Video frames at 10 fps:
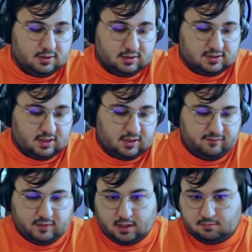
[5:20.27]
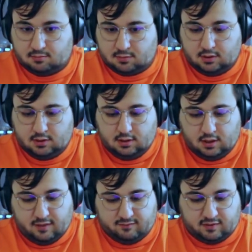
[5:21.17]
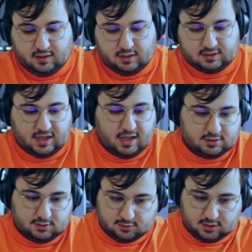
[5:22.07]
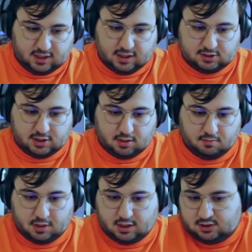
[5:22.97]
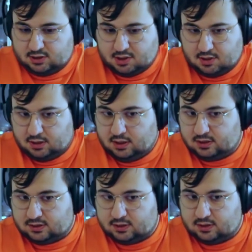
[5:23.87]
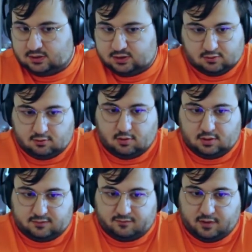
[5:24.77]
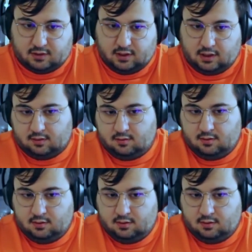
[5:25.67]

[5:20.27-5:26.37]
Inside EVM, everything is hashed using ketchup. But ketchup isn't a zero-knowledge friendly